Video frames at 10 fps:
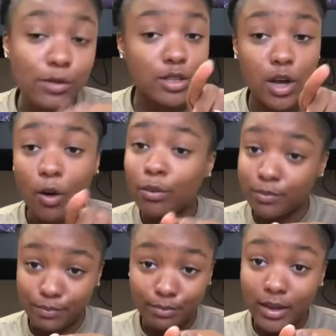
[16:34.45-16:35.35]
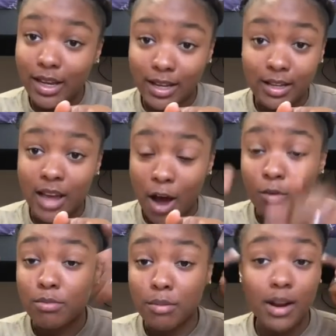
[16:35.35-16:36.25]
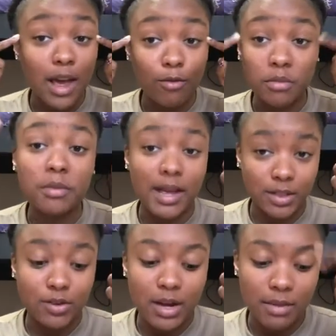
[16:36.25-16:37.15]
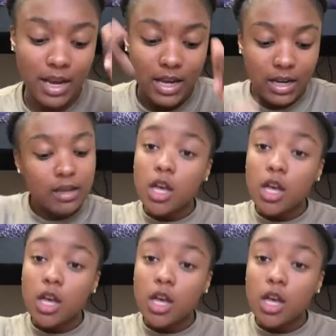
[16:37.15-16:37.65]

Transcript: So y'all remember that, it's gonna come in handy.